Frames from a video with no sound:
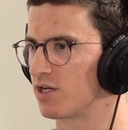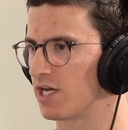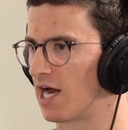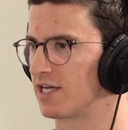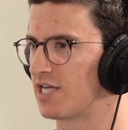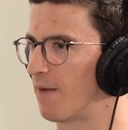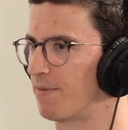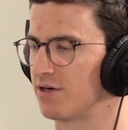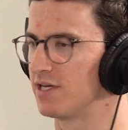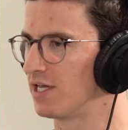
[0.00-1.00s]
kind of
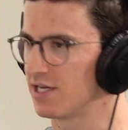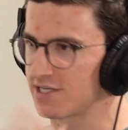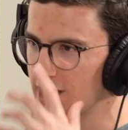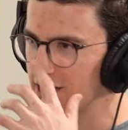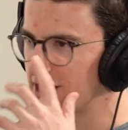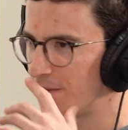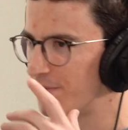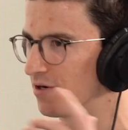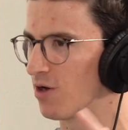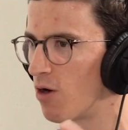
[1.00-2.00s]
tapping your knees, kind of
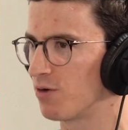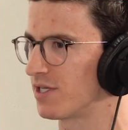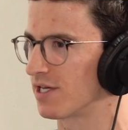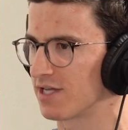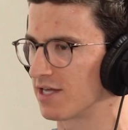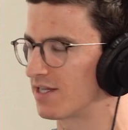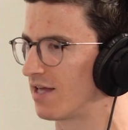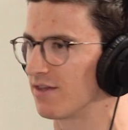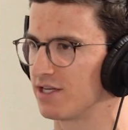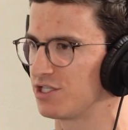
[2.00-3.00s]
tapping your nose, things like
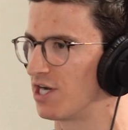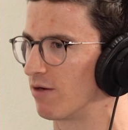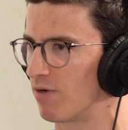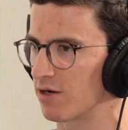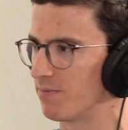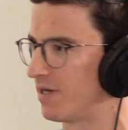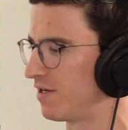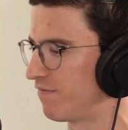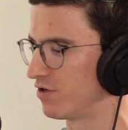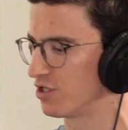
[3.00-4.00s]
that Janet
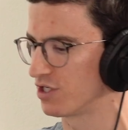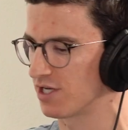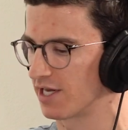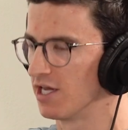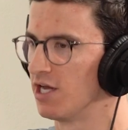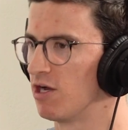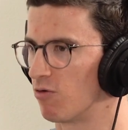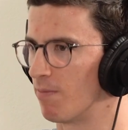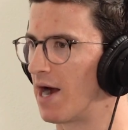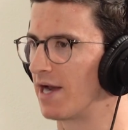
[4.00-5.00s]
recommended for just like
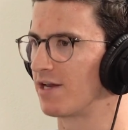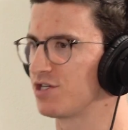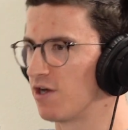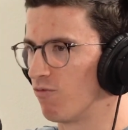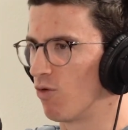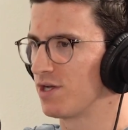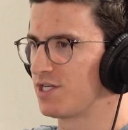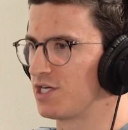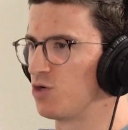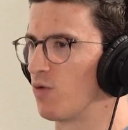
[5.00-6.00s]
reminding yourself what
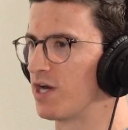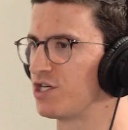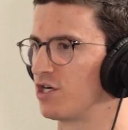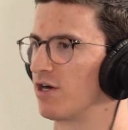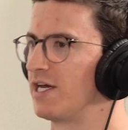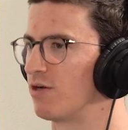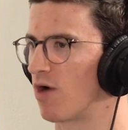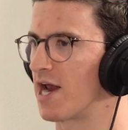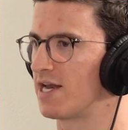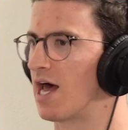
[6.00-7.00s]
situation you're in
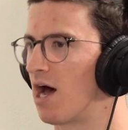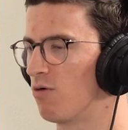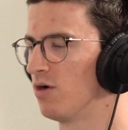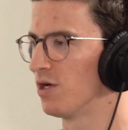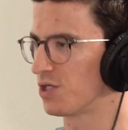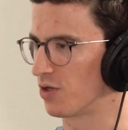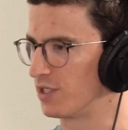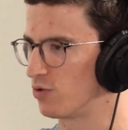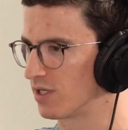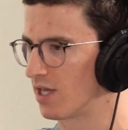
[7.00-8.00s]
right now so that
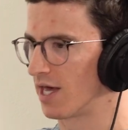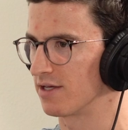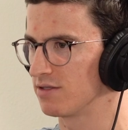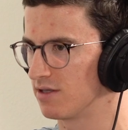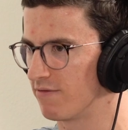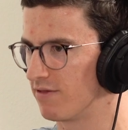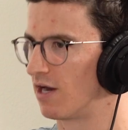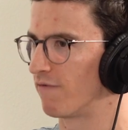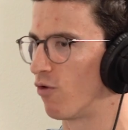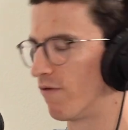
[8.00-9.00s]
you can like,
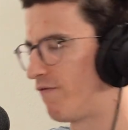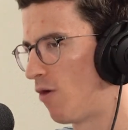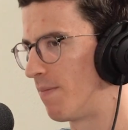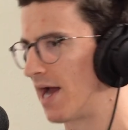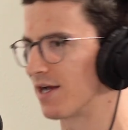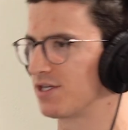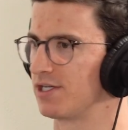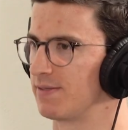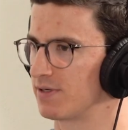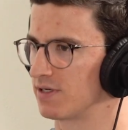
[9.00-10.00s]
therefore fall back
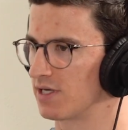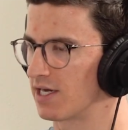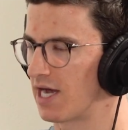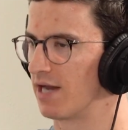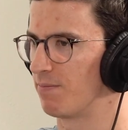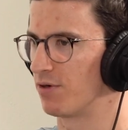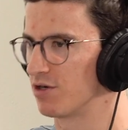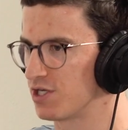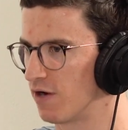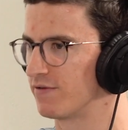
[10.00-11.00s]
asleep and kind of put
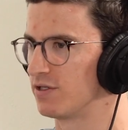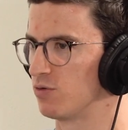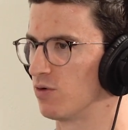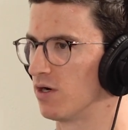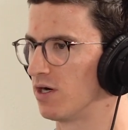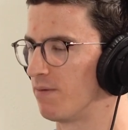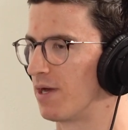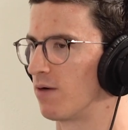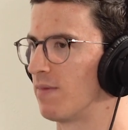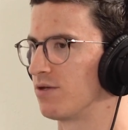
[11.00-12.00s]
yourself into a
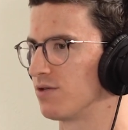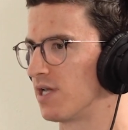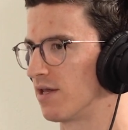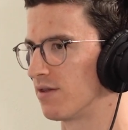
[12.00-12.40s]
better mental state